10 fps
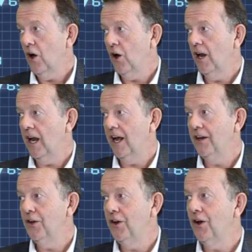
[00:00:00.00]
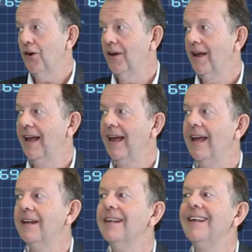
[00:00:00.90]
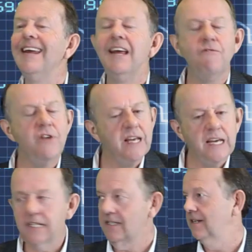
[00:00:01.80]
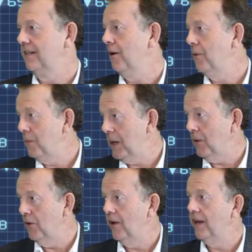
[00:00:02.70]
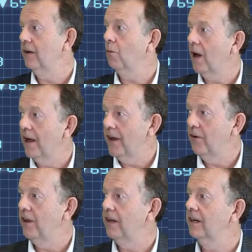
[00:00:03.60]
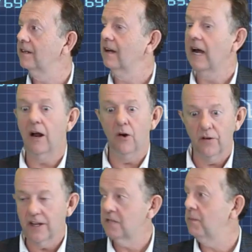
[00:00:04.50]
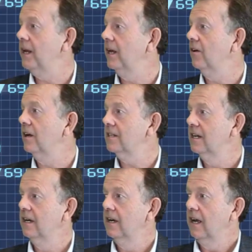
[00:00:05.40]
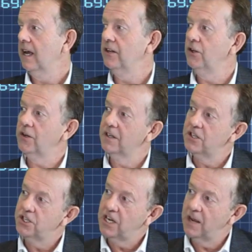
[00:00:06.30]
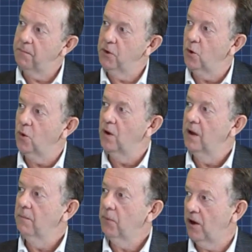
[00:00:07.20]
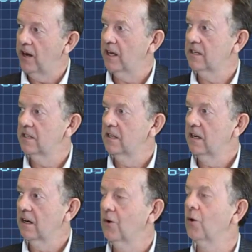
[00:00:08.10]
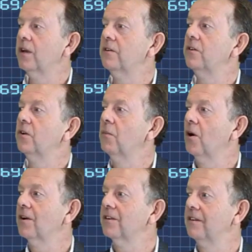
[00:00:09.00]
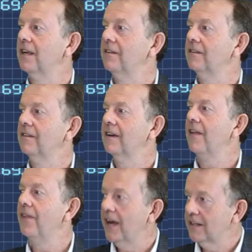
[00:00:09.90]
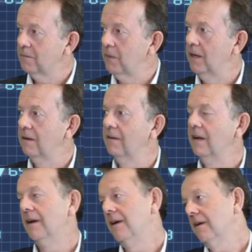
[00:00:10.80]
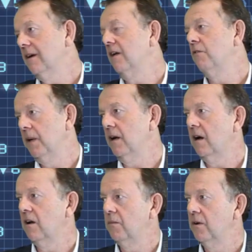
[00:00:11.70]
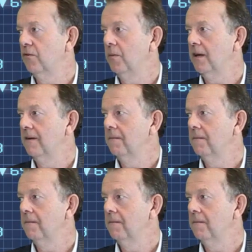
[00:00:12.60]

Online, you know at every instant how many people are reading it, why they're reading it, how long they're spending on it, and you can shape your product according to your market's needs. And that's been kind of a big eye-opener for me.